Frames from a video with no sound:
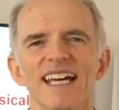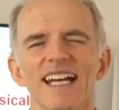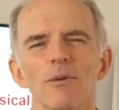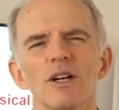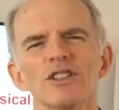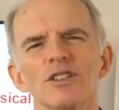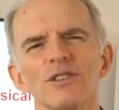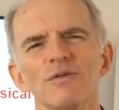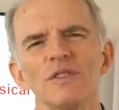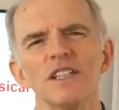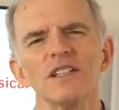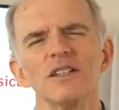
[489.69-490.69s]
And I want you to
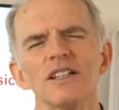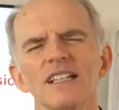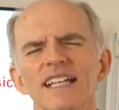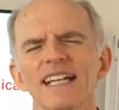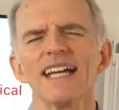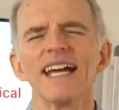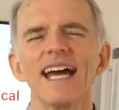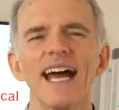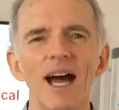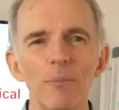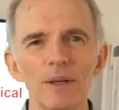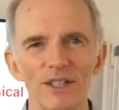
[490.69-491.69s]
feel
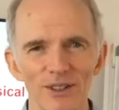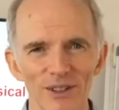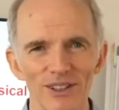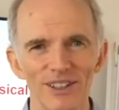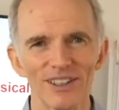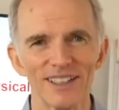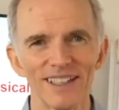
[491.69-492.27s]
happier.